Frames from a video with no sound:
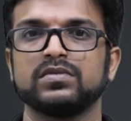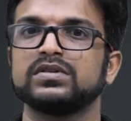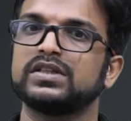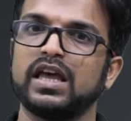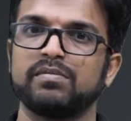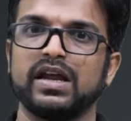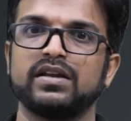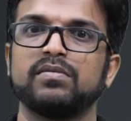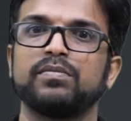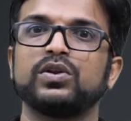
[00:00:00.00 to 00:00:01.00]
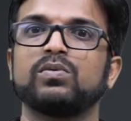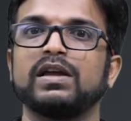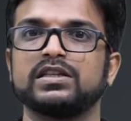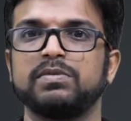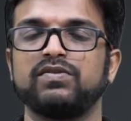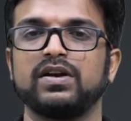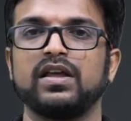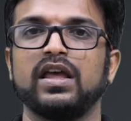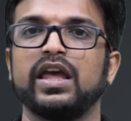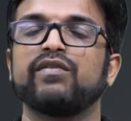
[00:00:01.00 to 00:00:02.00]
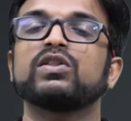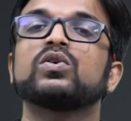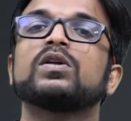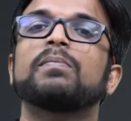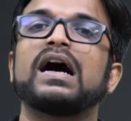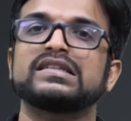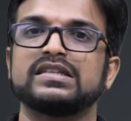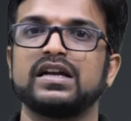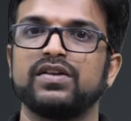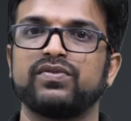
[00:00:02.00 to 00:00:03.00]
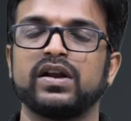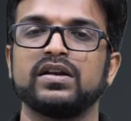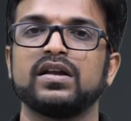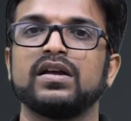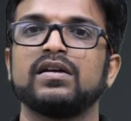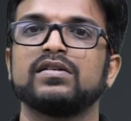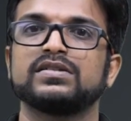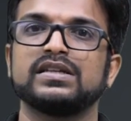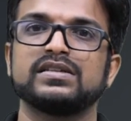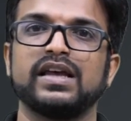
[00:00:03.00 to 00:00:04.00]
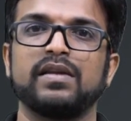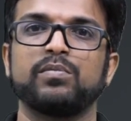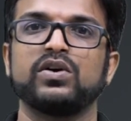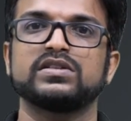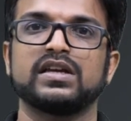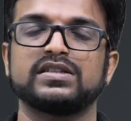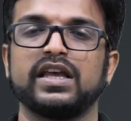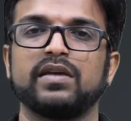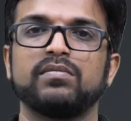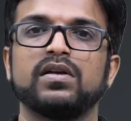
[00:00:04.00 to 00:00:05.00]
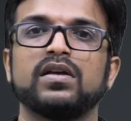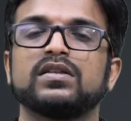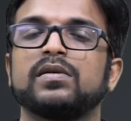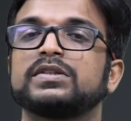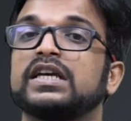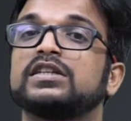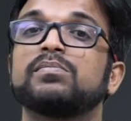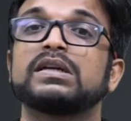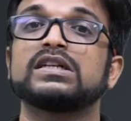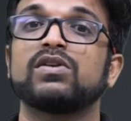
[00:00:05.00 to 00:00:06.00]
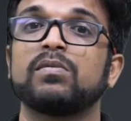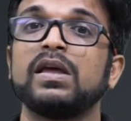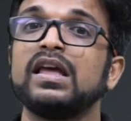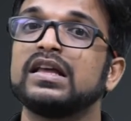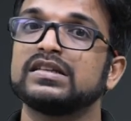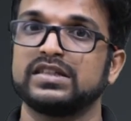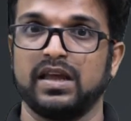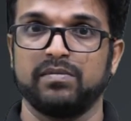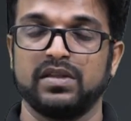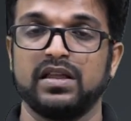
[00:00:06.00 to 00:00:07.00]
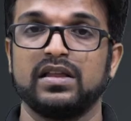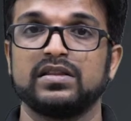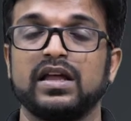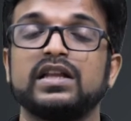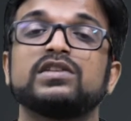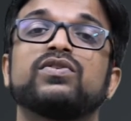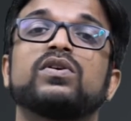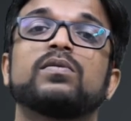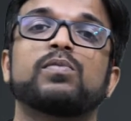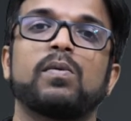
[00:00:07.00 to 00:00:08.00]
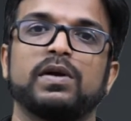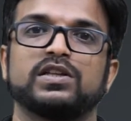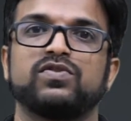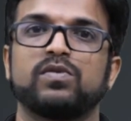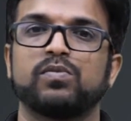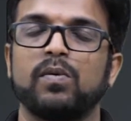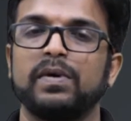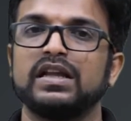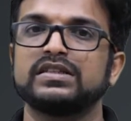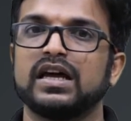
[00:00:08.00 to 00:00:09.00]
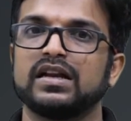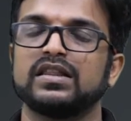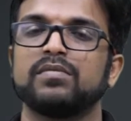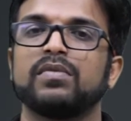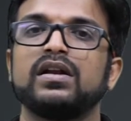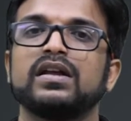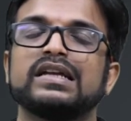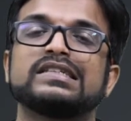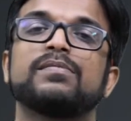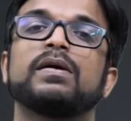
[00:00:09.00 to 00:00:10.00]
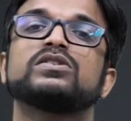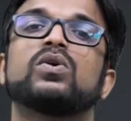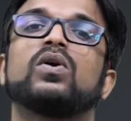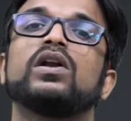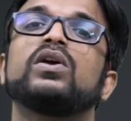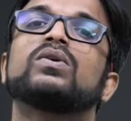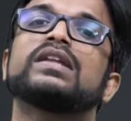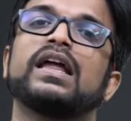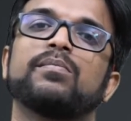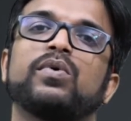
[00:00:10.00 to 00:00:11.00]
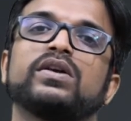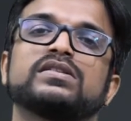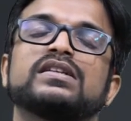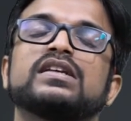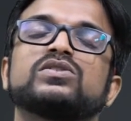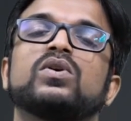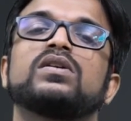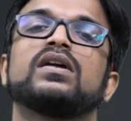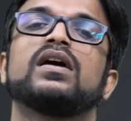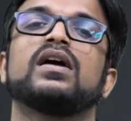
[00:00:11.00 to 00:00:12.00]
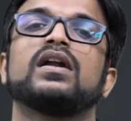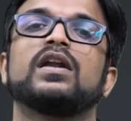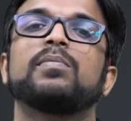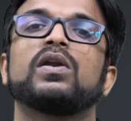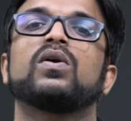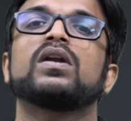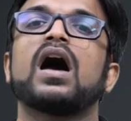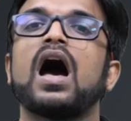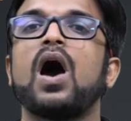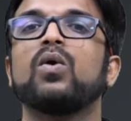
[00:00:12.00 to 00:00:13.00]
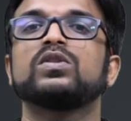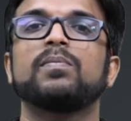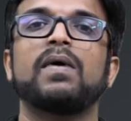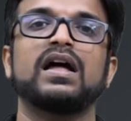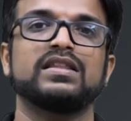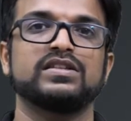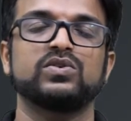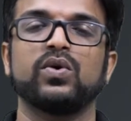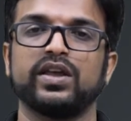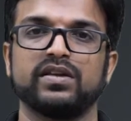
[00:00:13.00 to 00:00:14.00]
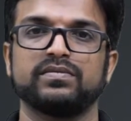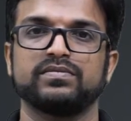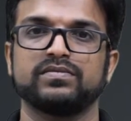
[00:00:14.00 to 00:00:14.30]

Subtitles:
Same, right? P2 minus P1. Even though the paths are different, since endpoints are same, the change in pressure will be same. That is for the properties. For properties are nothing but it depends only on the endpoints. It does not depend on how the path is going.